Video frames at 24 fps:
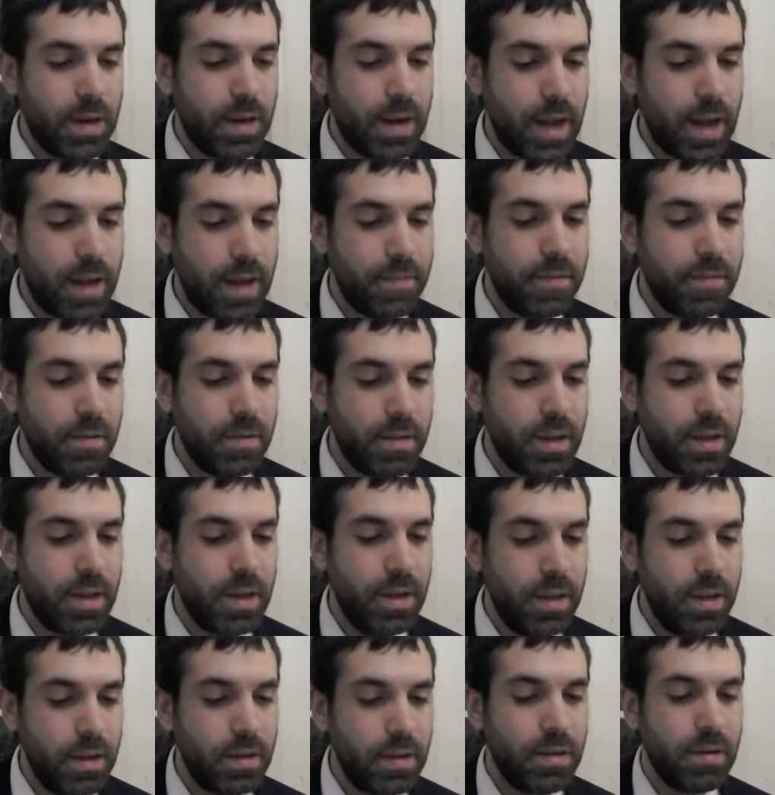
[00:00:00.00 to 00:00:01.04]
And after that
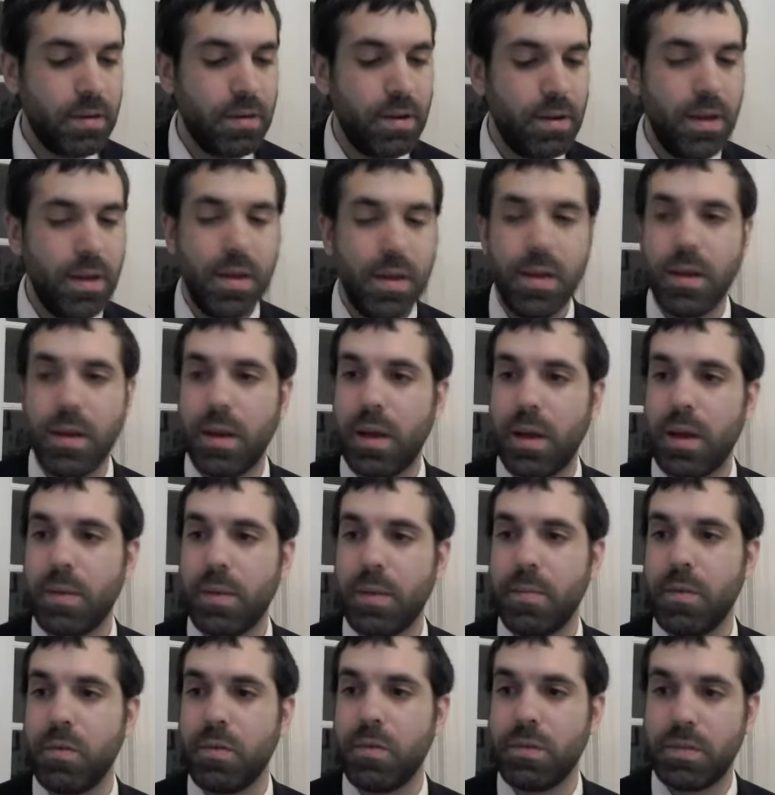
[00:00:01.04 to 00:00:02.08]
year,
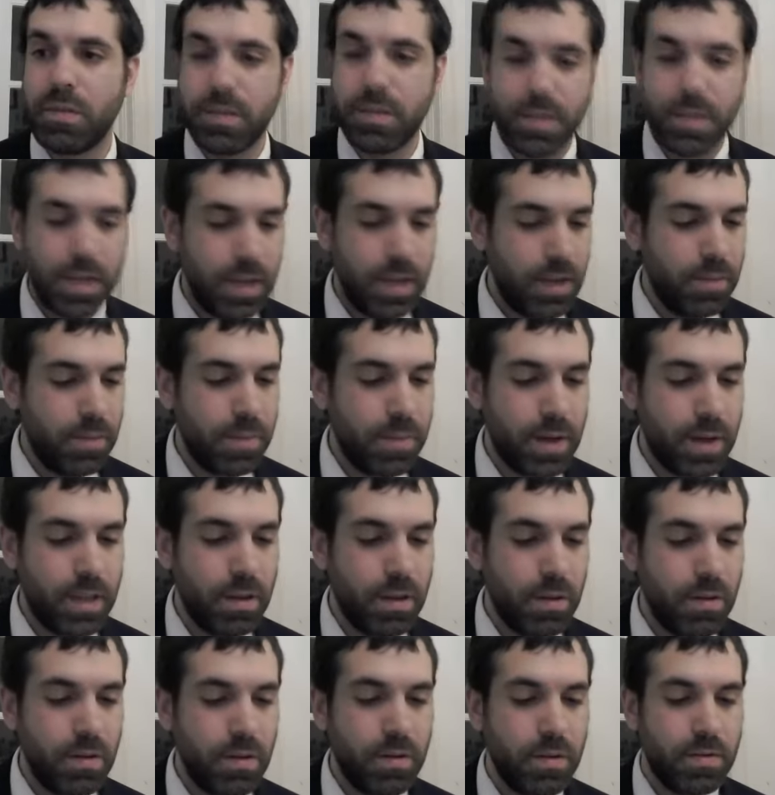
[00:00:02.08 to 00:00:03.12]
um, it would stay by the
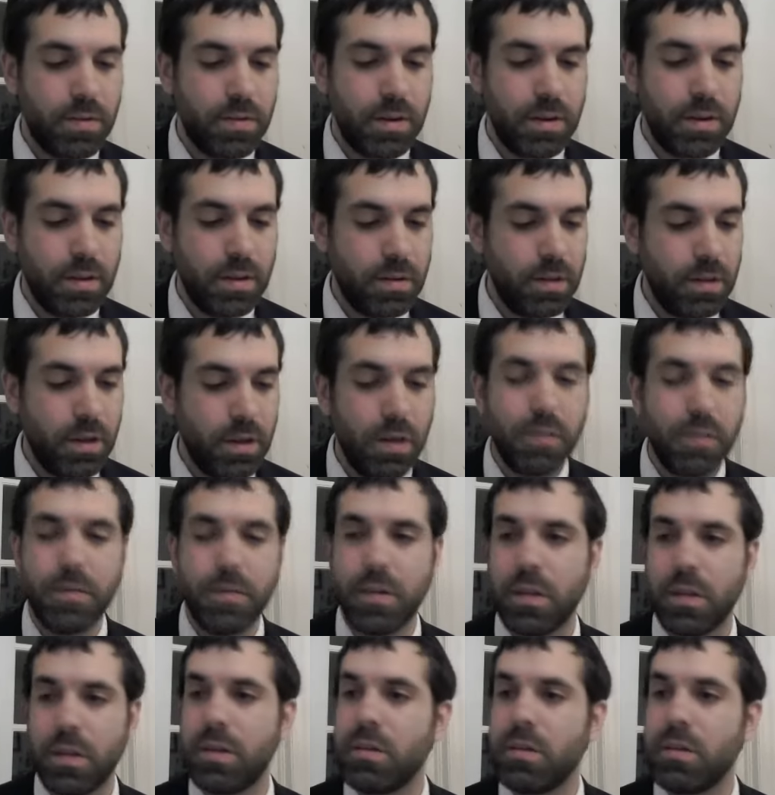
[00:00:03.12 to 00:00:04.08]
owners until the Yovel,